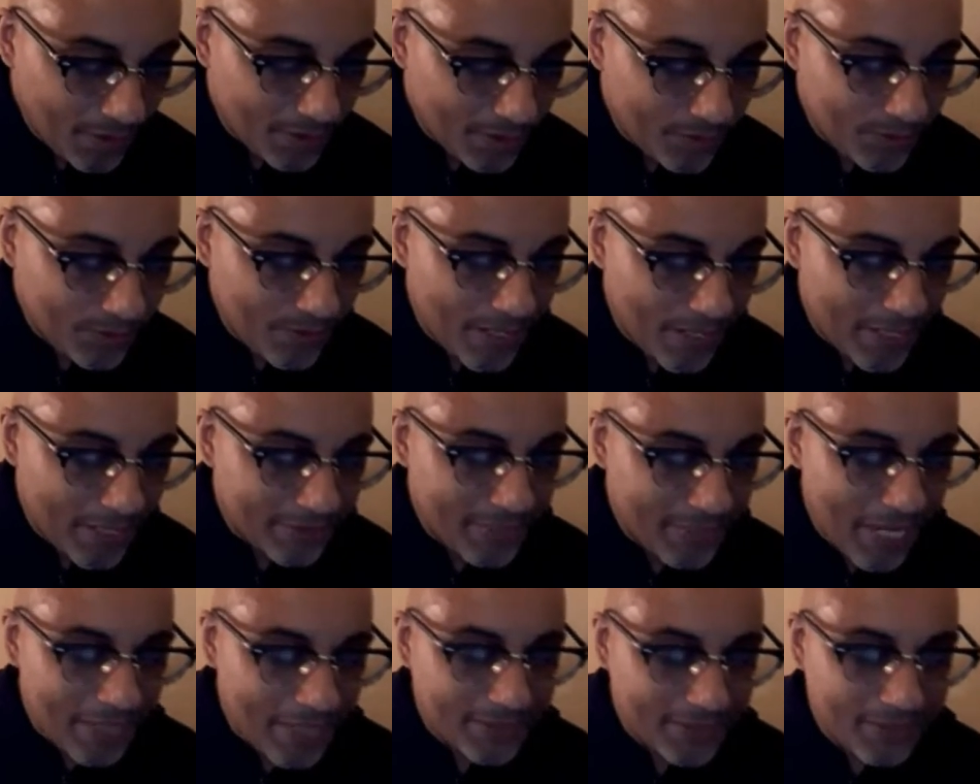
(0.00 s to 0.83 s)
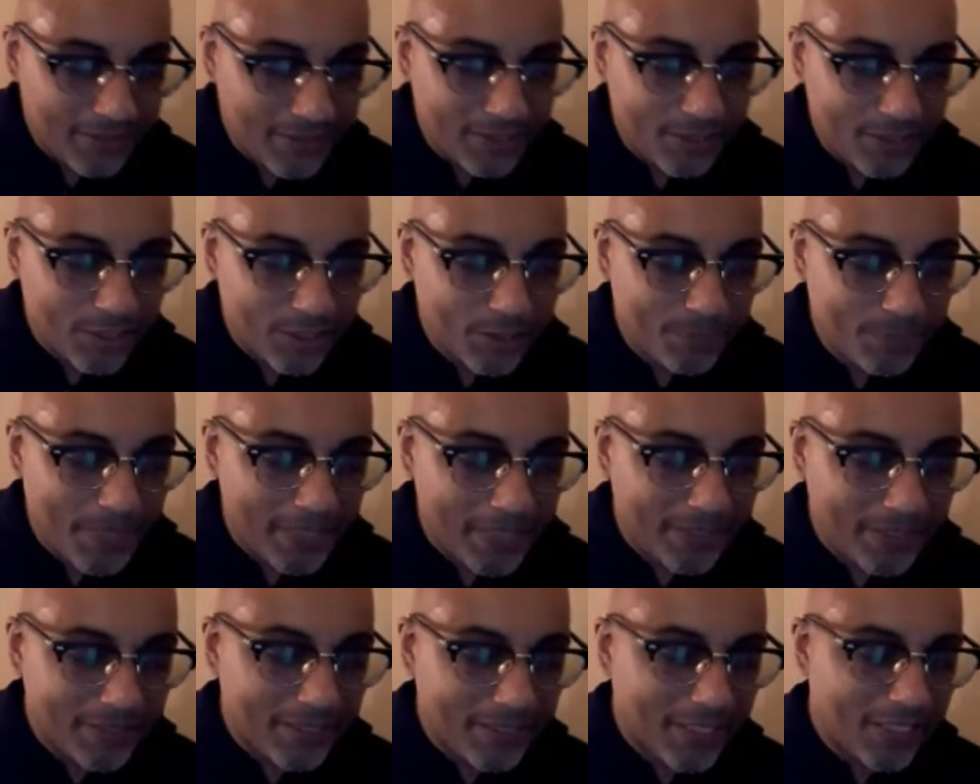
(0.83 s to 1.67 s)
Transaction is
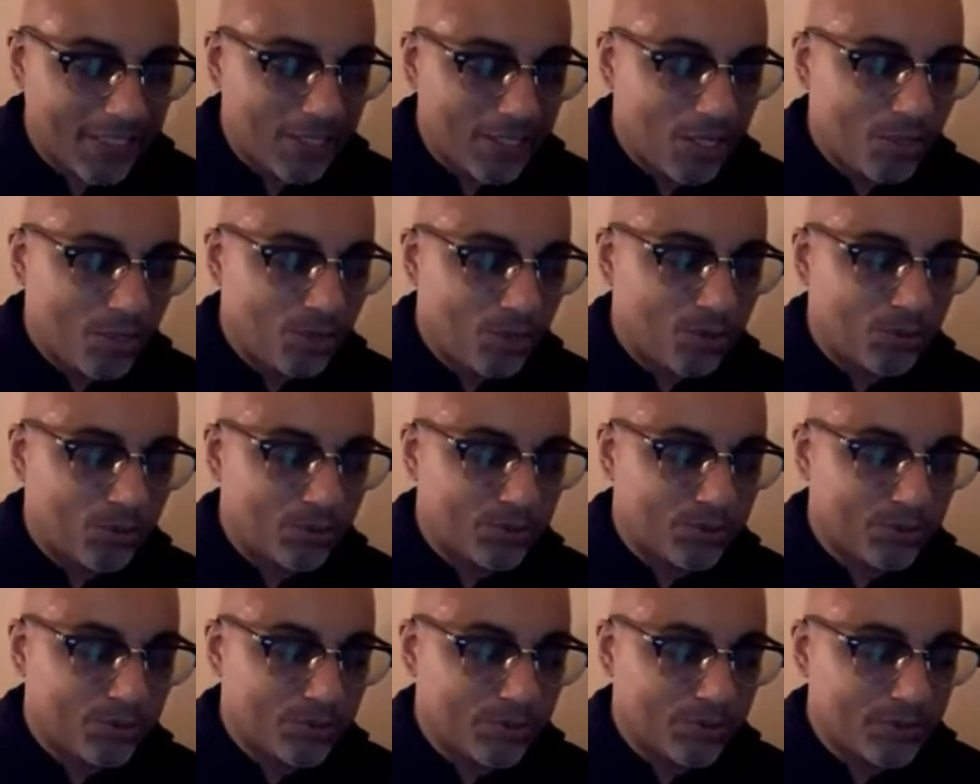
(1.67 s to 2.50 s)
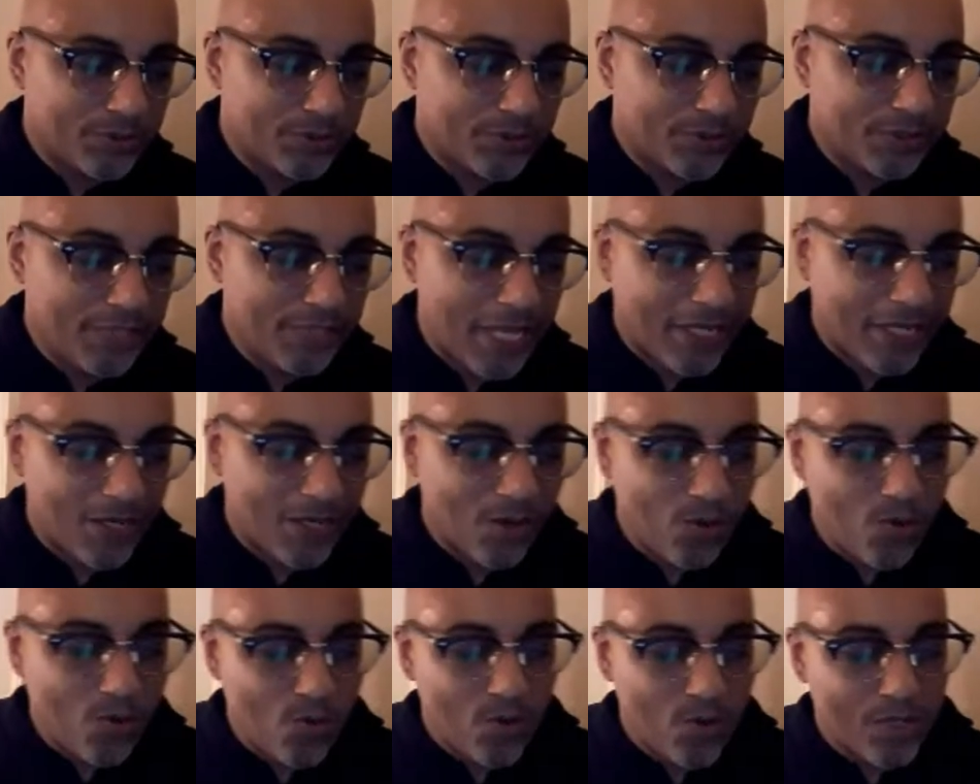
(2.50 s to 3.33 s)
expected to close second
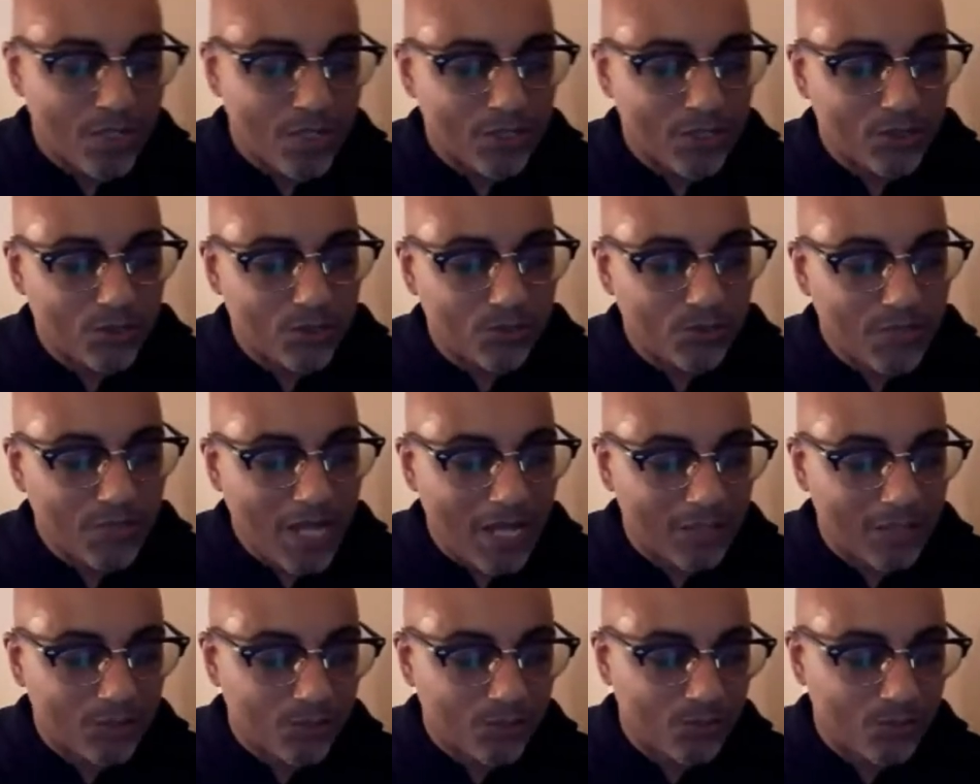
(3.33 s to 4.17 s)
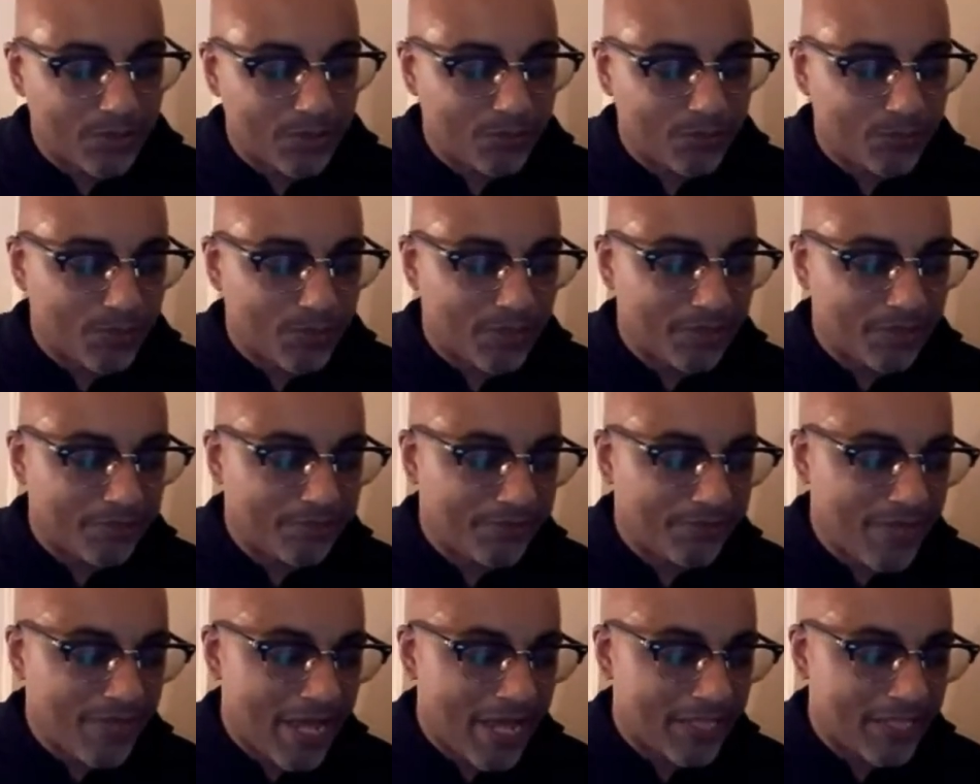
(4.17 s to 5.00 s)
quarter 2021.
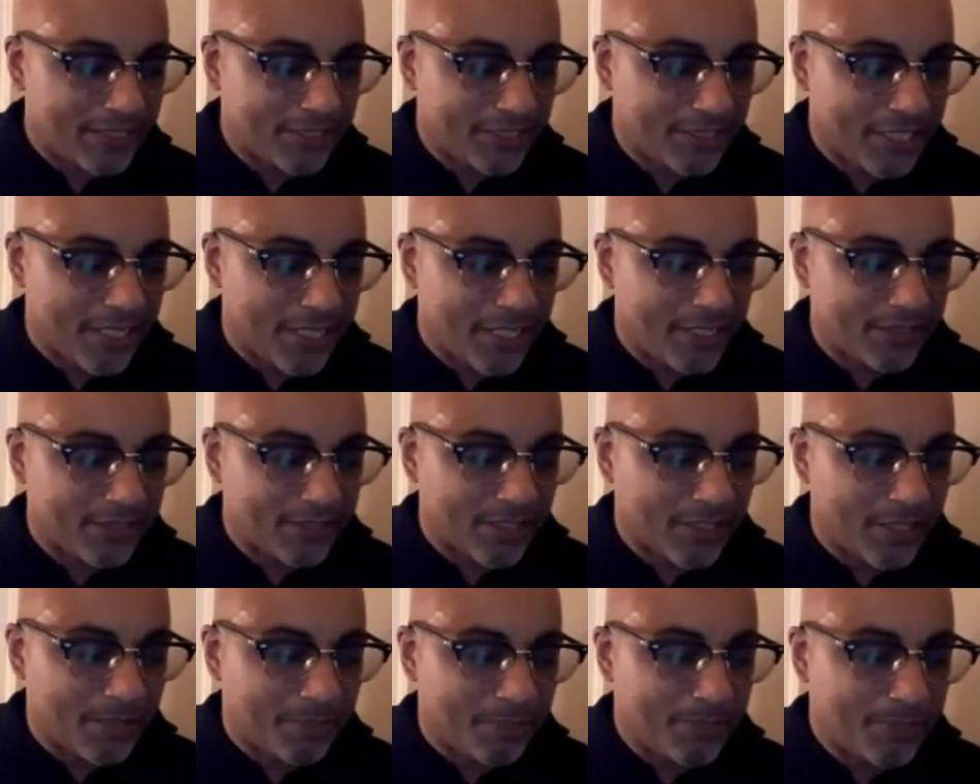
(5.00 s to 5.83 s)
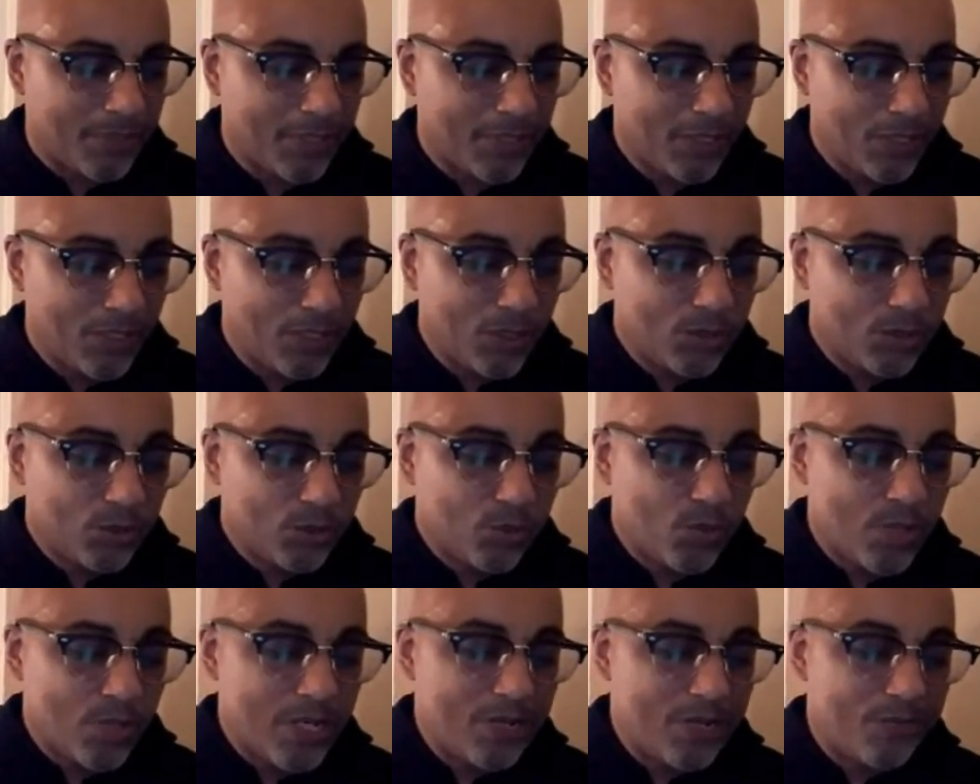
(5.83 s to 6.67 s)
Fast shares up
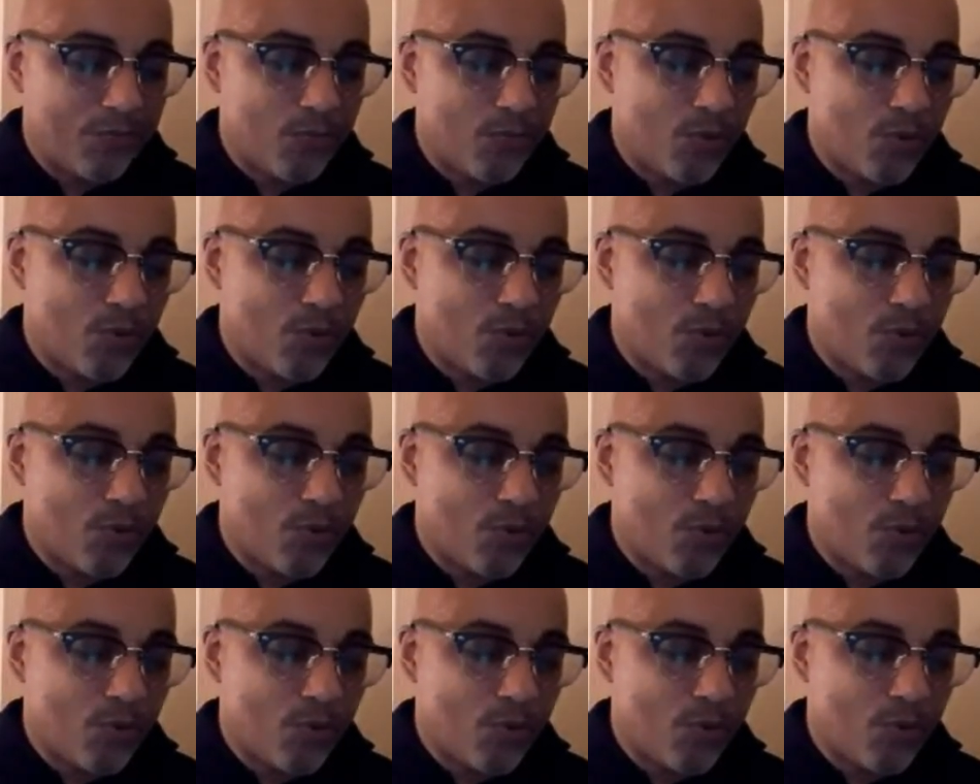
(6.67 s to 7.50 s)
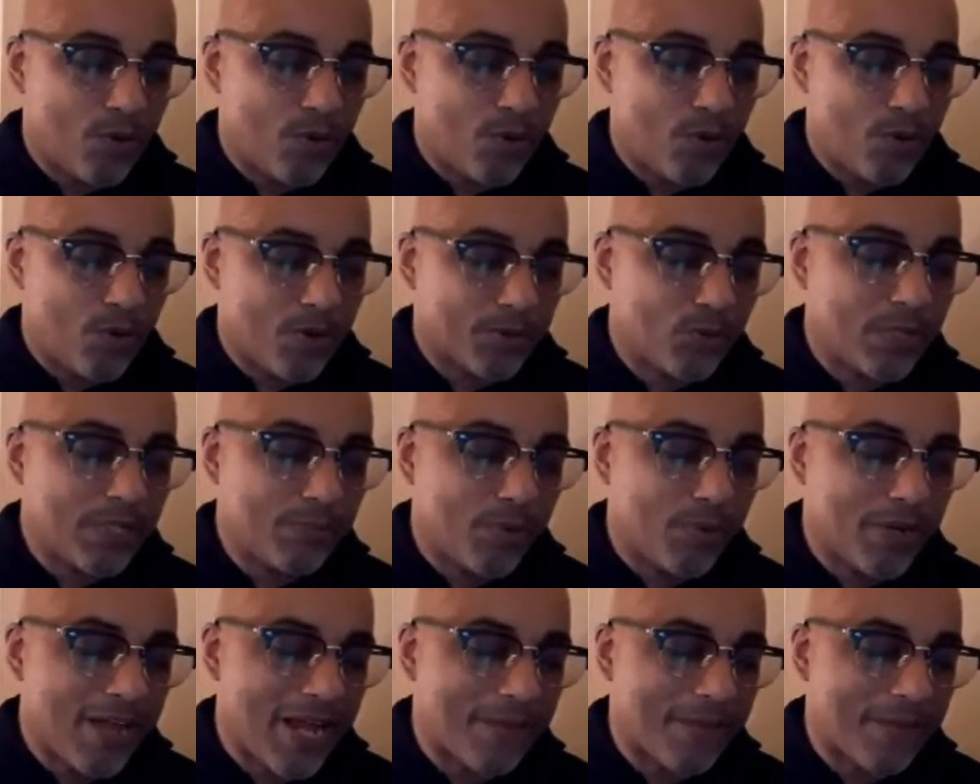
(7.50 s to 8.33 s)

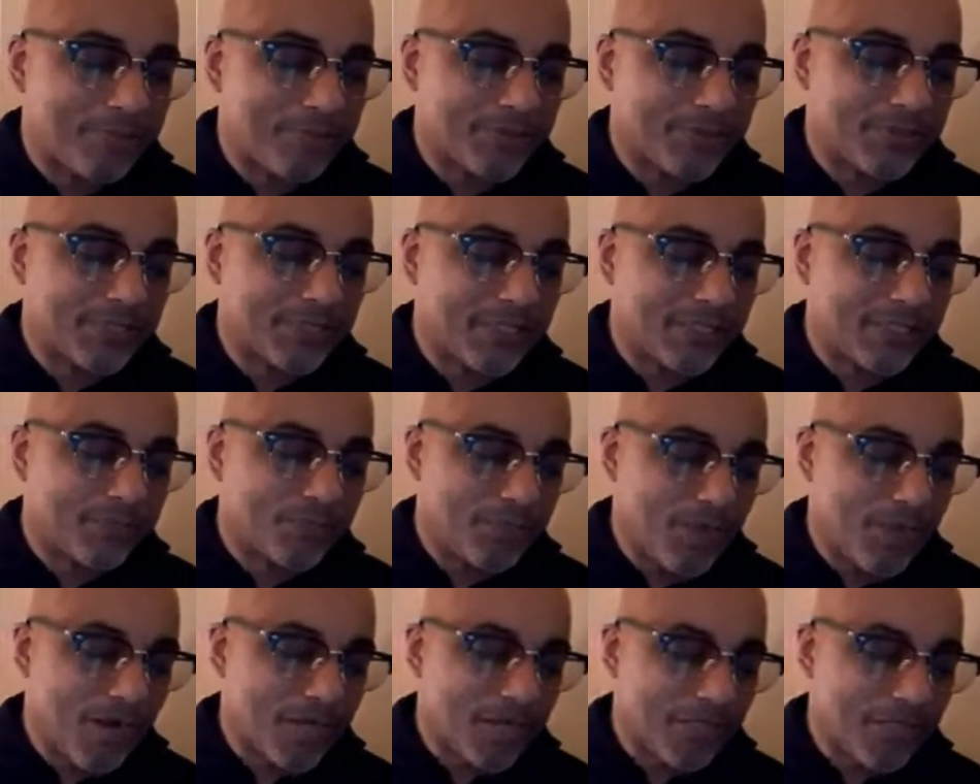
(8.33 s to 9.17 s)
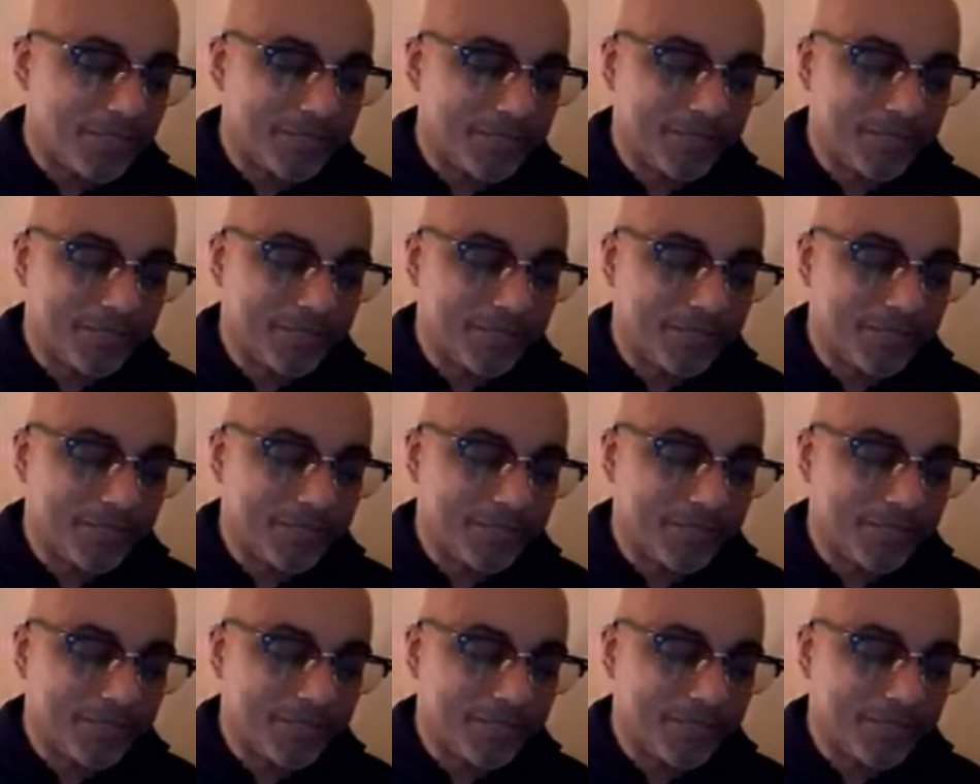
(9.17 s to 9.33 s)
24.5% in pre-market.